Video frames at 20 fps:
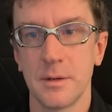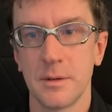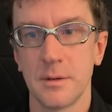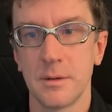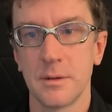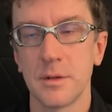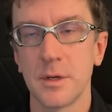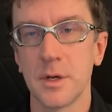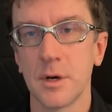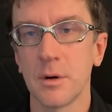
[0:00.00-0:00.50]

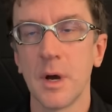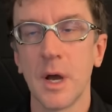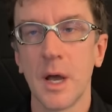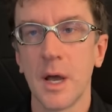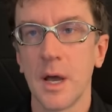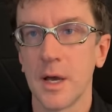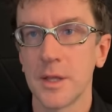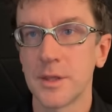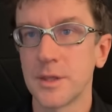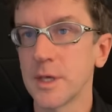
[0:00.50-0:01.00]
You know,
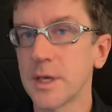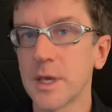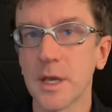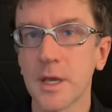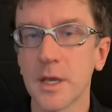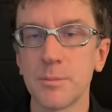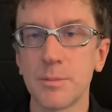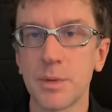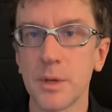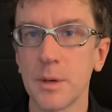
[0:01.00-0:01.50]
I think it
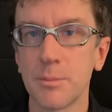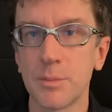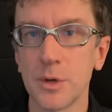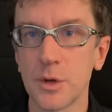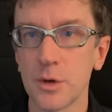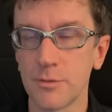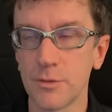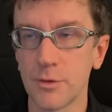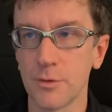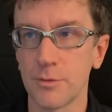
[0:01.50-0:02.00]
could be a
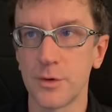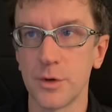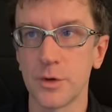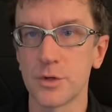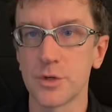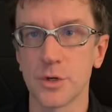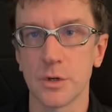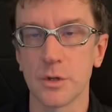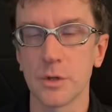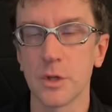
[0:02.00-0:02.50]
beautiful
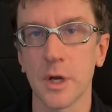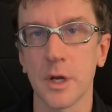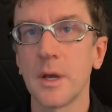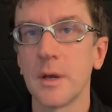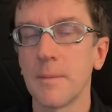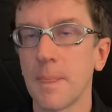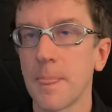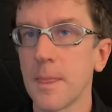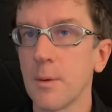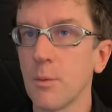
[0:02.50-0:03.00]
future. Look,
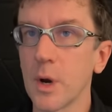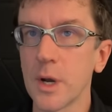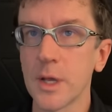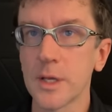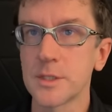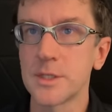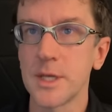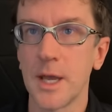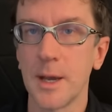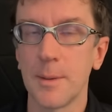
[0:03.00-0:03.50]
one
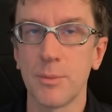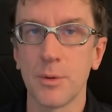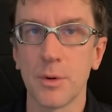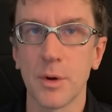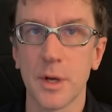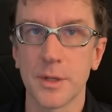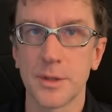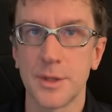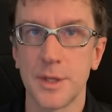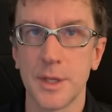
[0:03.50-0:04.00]
example I
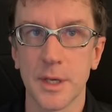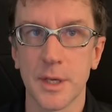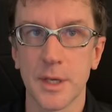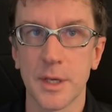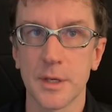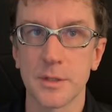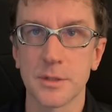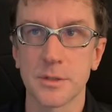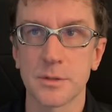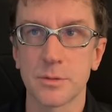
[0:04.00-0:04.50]
think
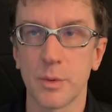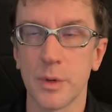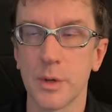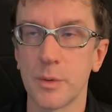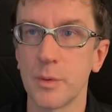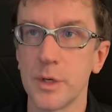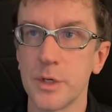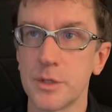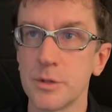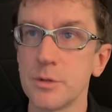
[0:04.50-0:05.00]
is when
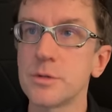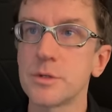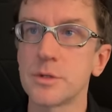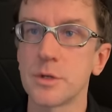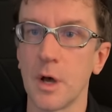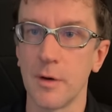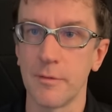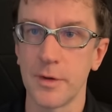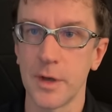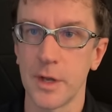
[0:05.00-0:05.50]
we do
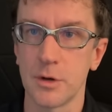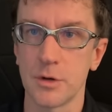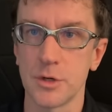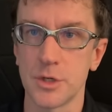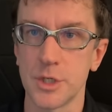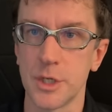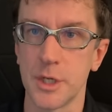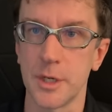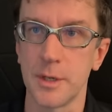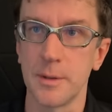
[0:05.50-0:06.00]
solve
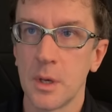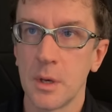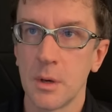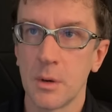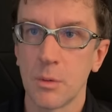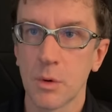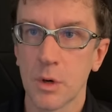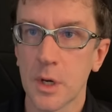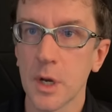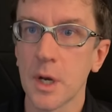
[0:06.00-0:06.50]
energy,
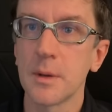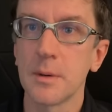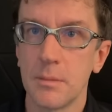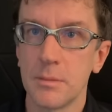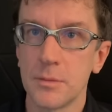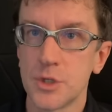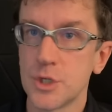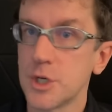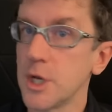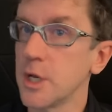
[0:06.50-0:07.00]
we're going to
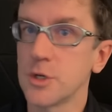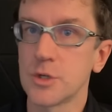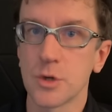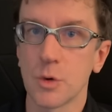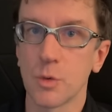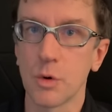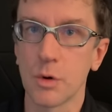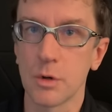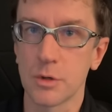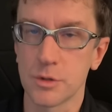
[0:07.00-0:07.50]
change the
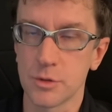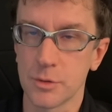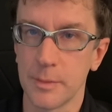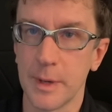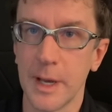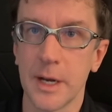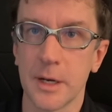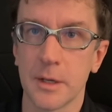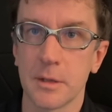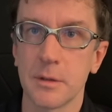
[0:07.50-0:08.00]
world
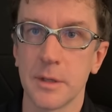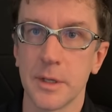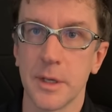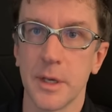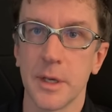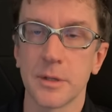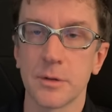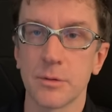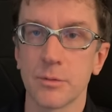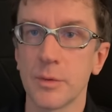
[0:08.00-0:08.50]
dramatically.
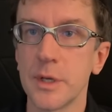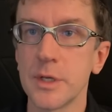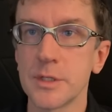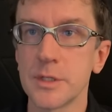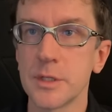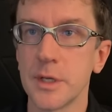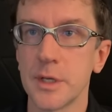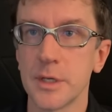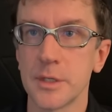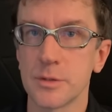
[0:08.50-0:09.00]
And the reason
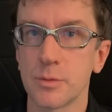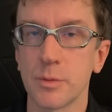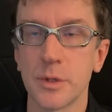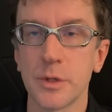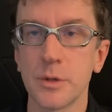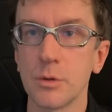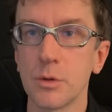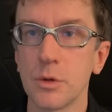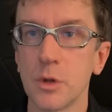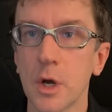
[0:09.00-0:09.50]
is, when
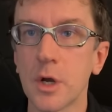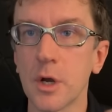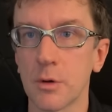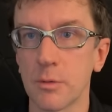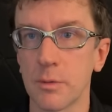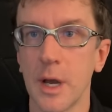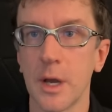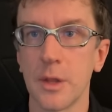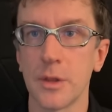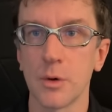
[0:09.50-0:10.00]
you look
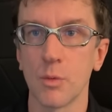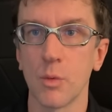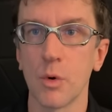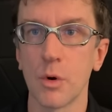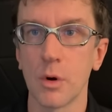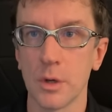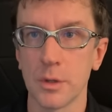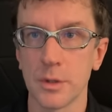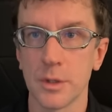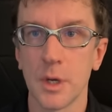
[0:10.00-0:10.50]
around the
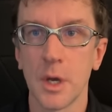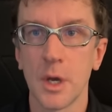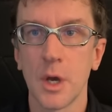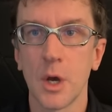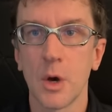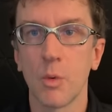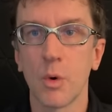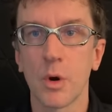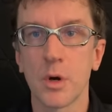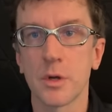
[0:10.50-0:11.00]
world,
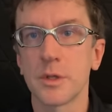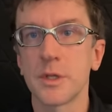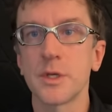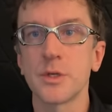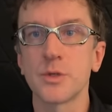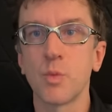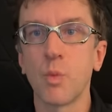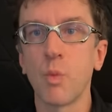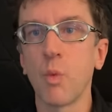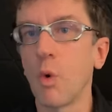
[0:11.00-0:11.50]
what are these
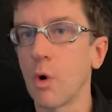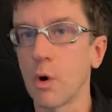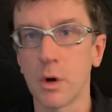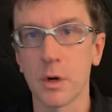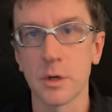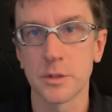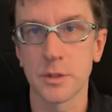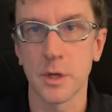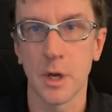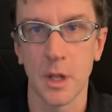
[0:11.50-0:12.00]

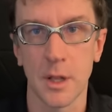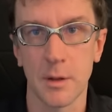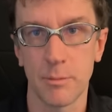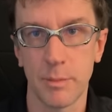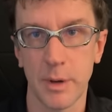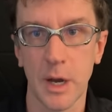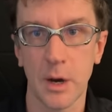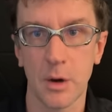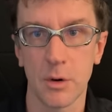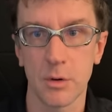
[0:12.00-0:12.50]
wars all
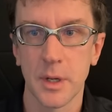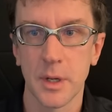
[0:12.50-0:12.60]
about?